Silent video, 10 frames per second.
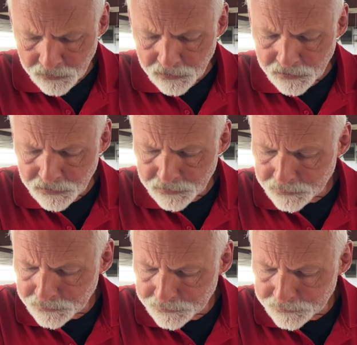
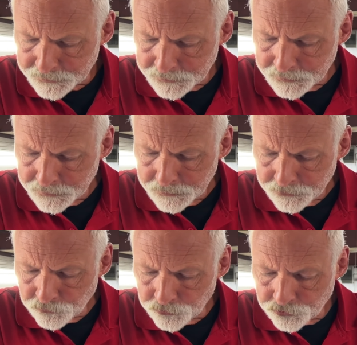
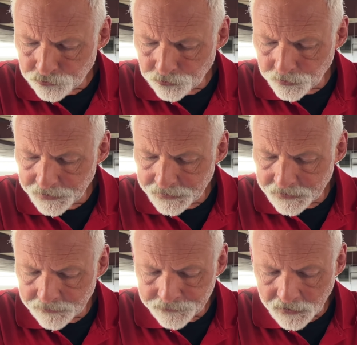To ensure
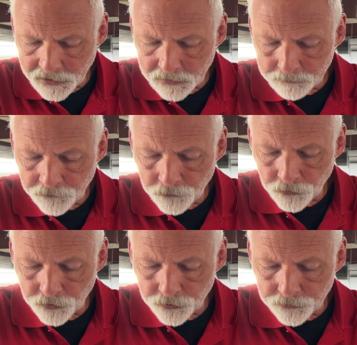enough time
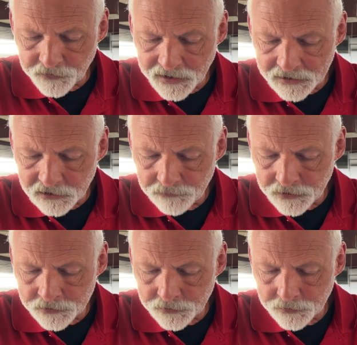for the
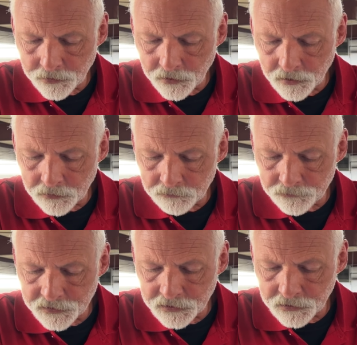activation of
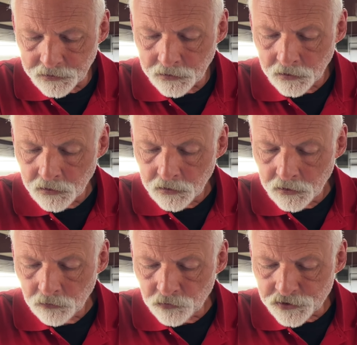the
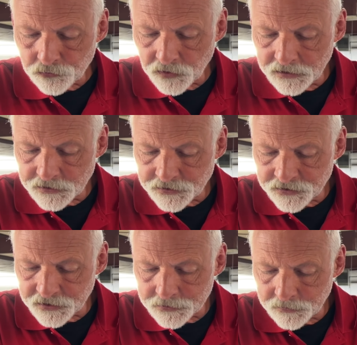restraint
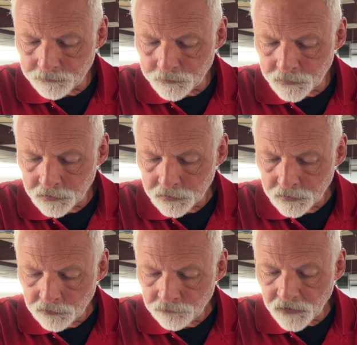system
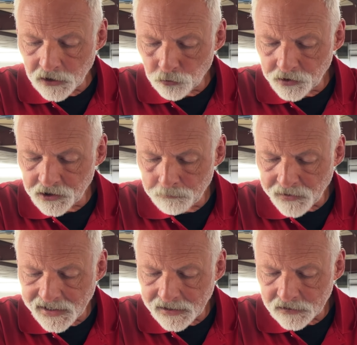following an
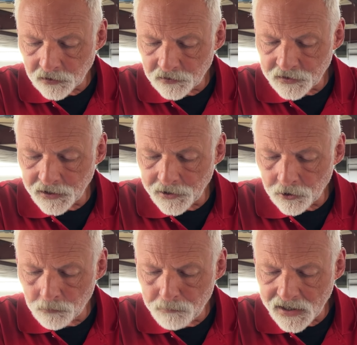impact, the
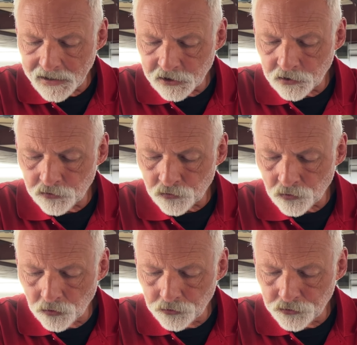airbag
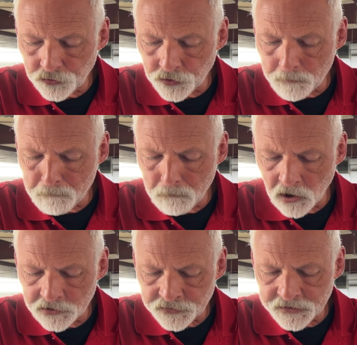control unit
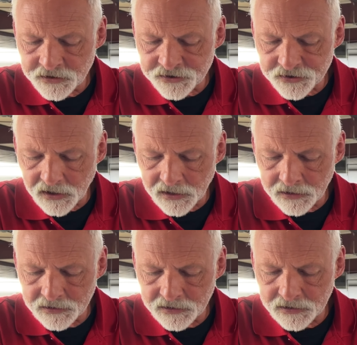must
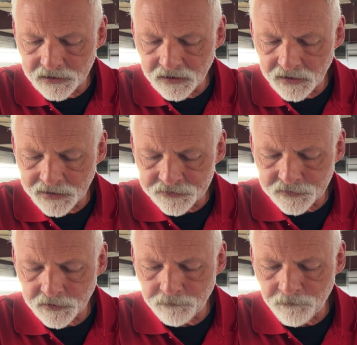decide in less
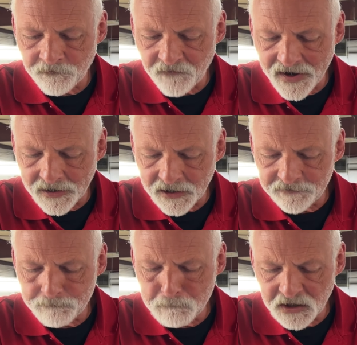than 5
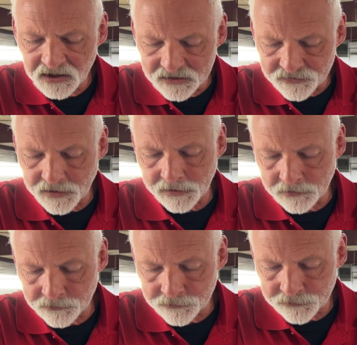milliseconds